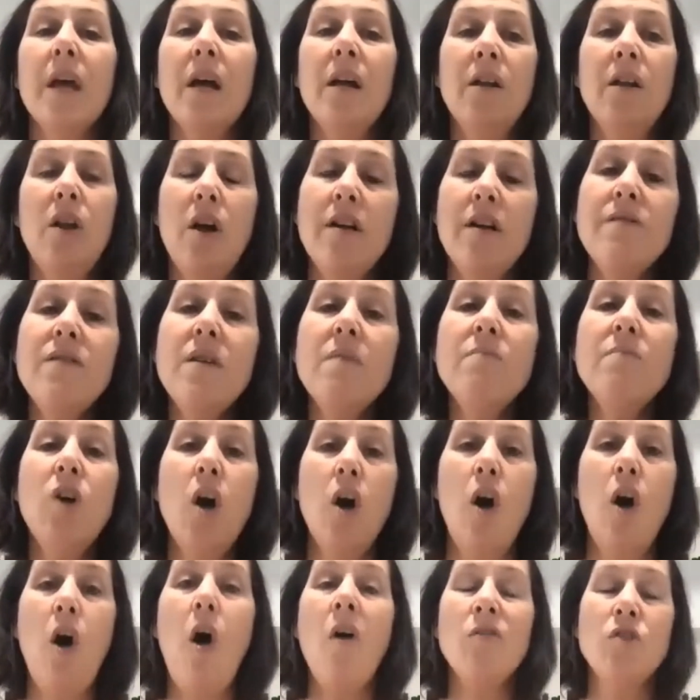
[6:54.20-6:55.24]
a lot of them
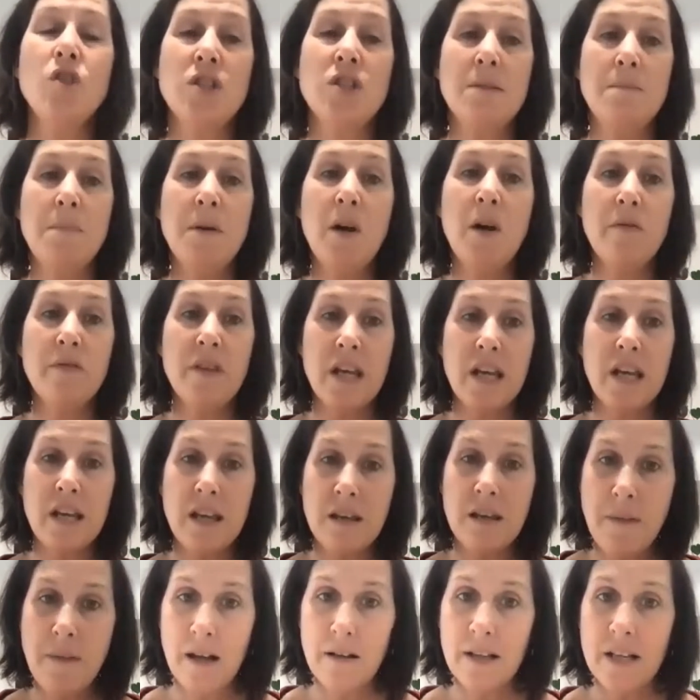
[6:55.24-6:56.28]
go, I'll just be on their
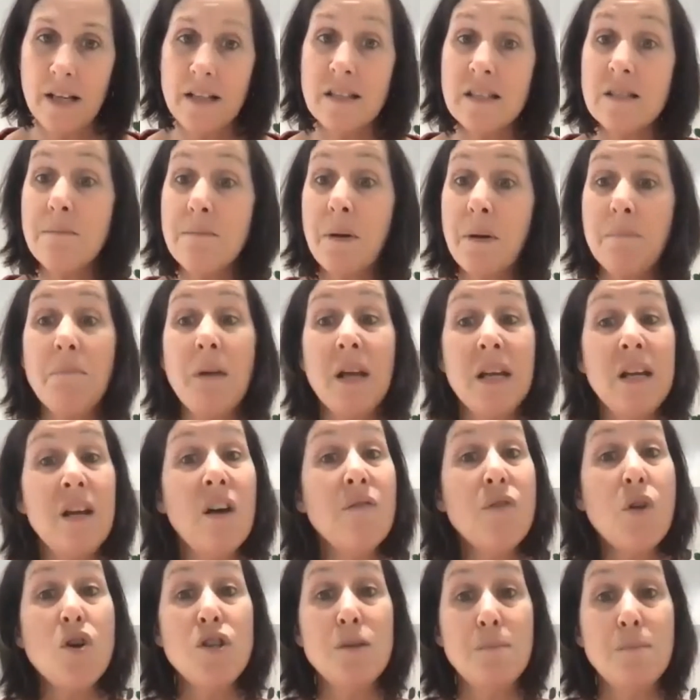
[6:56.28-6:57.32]
email list. But many
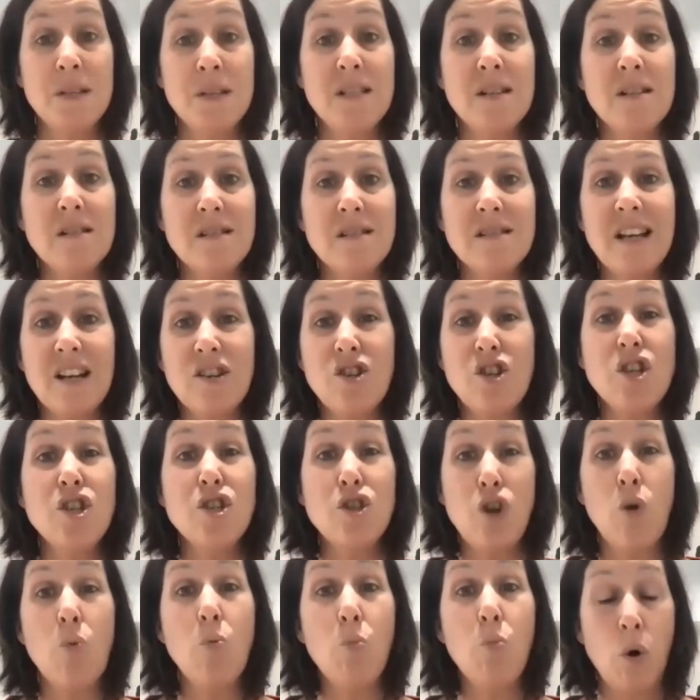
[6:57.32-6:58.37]
of those businesses actually
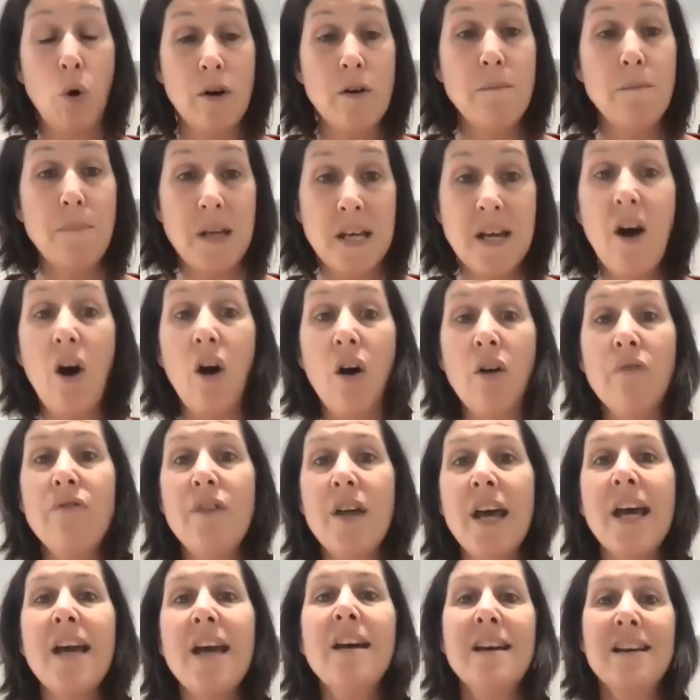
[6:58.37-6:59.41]
don't want to be on
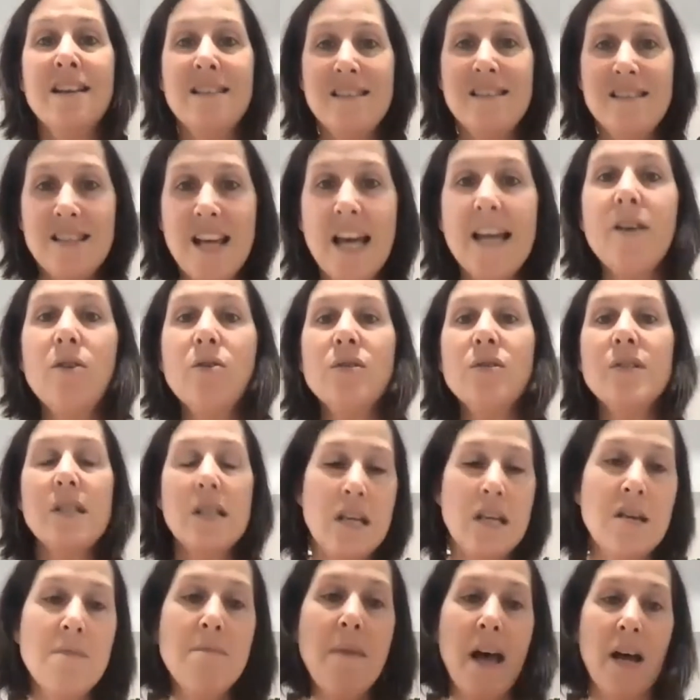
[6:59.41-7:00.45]
their sales
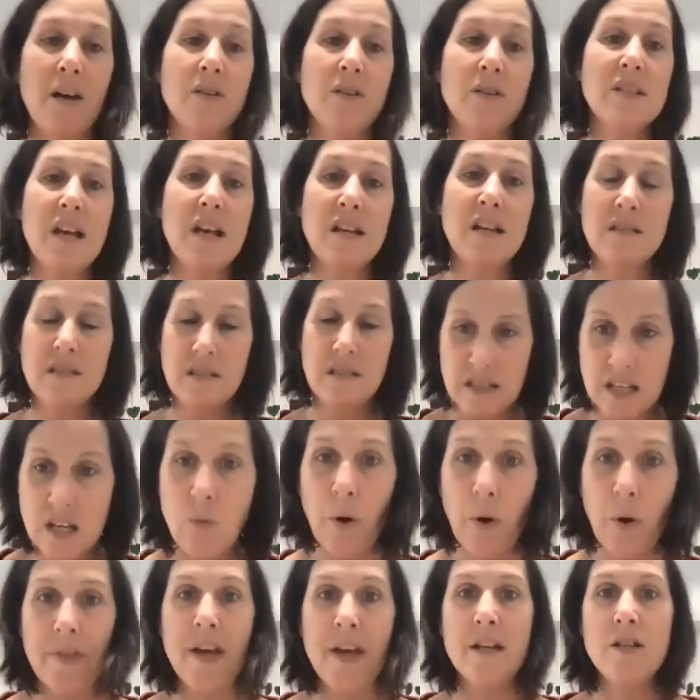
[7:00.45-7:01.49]
emails and see
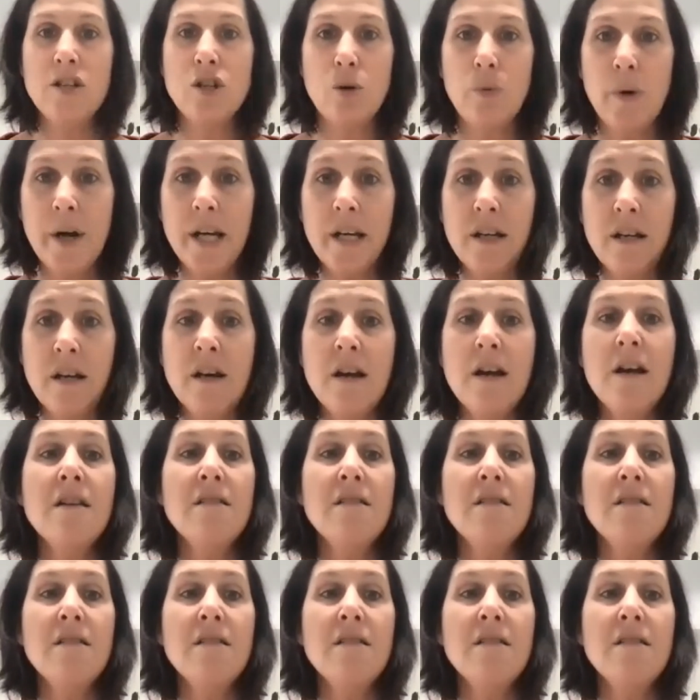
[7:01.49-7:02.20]
what they're doing.